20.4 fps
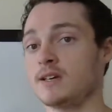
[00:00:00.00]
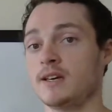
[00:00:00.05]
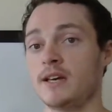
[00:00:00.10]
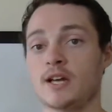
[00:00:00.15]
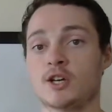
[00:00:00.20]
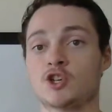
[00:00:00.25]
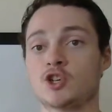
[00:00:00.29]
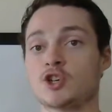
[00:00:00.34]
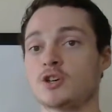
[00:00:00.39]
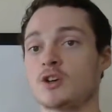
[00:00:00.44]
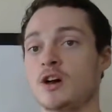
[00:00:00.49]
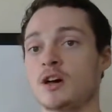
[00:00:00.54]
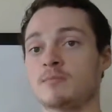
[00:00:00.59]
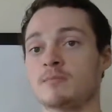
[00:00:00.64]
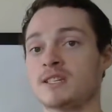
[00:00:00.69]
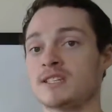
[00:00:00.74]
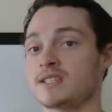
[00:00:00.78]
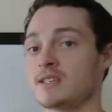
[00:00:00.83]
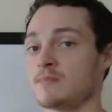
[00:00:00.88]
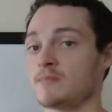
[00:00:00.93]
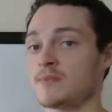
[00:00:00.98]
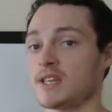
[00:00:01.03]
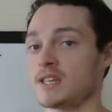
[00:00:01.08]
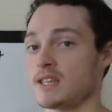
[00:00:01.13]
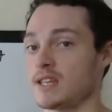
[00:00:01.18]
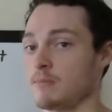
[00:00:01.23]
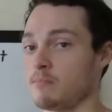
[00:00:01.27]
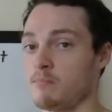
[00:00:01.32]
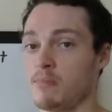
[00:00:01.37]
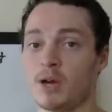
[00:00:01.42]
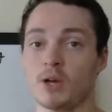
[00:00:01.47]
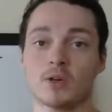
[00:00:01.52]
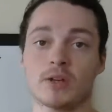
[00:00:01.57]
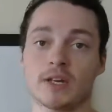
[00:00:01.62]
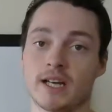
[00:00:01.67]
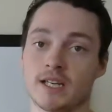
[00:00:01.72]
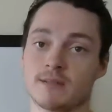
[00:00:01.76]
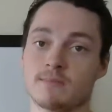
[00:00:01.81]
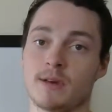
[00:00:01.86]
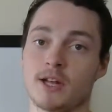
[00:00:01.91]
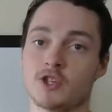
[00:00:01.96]
It should not be something that barely
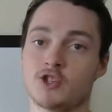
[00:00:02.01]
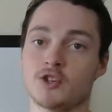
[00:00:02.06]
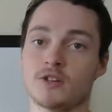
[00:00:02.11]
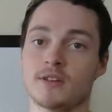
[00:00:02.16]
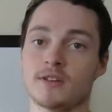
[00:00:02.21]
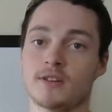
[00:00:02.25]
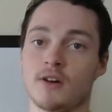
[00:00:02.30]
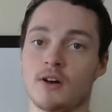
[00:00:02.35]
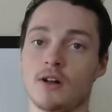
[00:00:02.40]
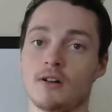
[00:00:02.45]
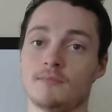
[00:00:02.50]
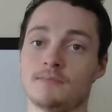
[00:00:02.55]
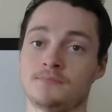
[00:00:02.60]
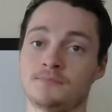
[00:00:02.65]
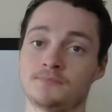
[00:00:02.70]
gets mentioned at all.